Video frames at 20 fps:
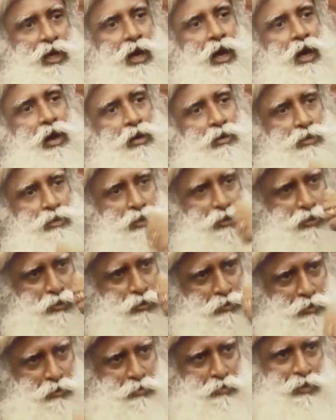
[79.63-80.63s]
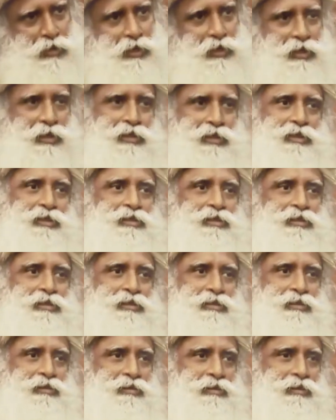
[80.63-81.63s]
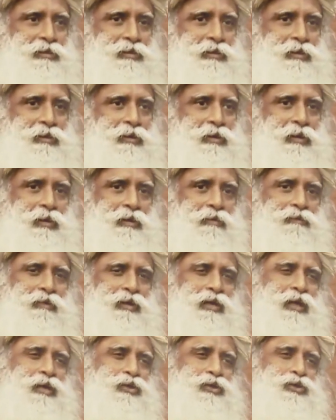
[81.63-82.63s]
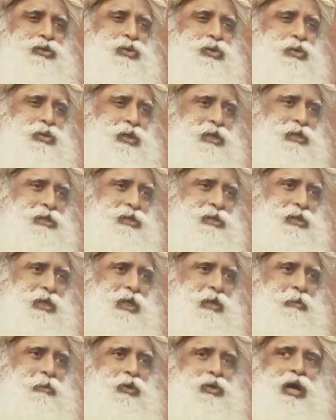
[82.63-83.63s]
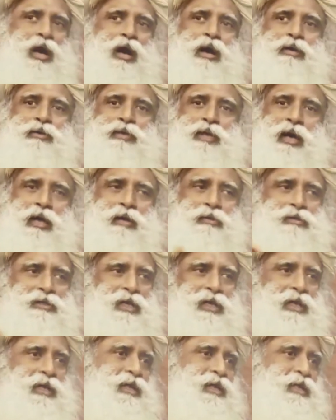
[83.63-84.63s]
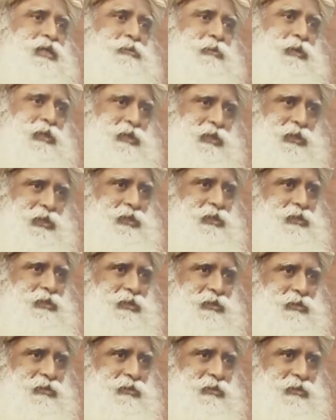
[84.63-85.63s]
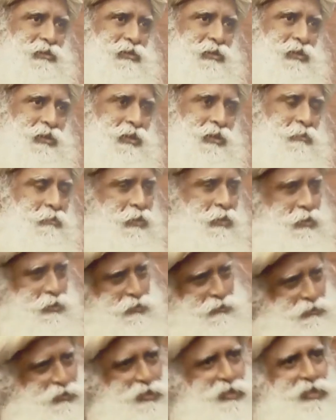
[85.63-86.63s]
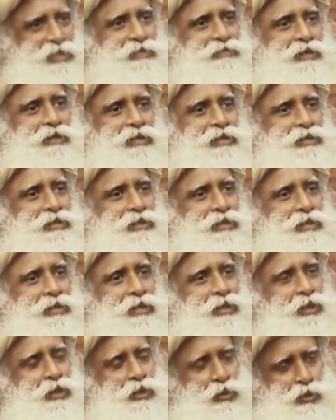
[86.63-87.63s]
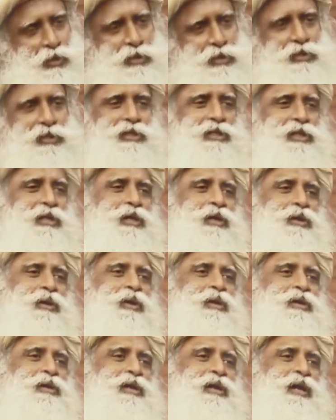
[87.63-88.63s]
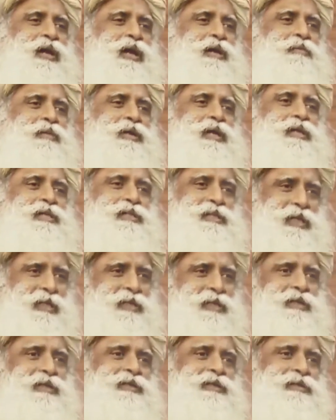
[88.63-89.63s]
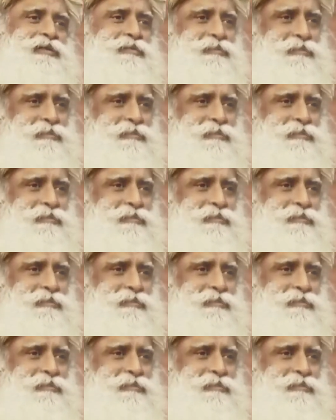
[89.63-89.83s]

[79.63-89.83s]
how the human being is. We are not so concerned about how the outside arrangement is. Because if this is fixed, you can sit on a rock and be ecstatic.